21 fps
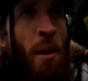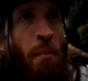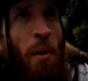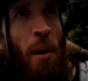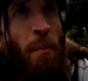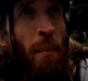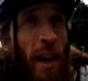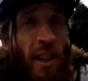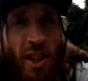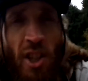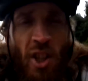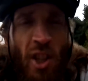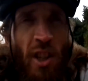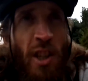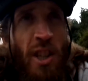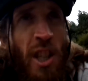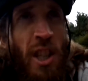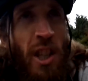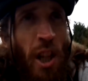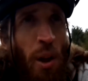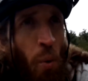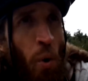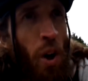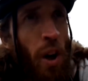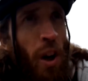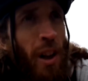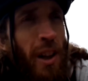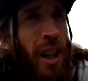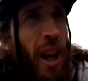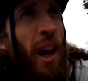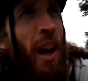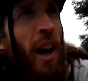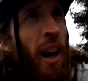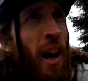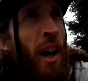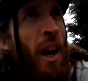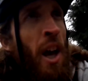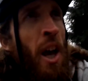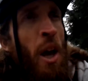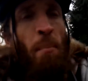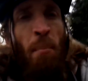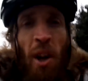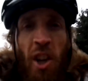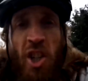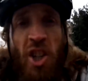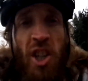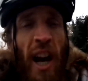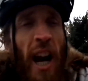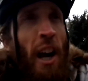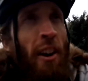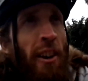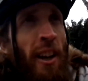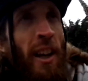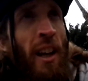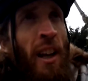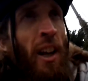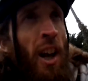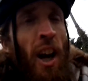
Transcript: my messages to the world by sharing,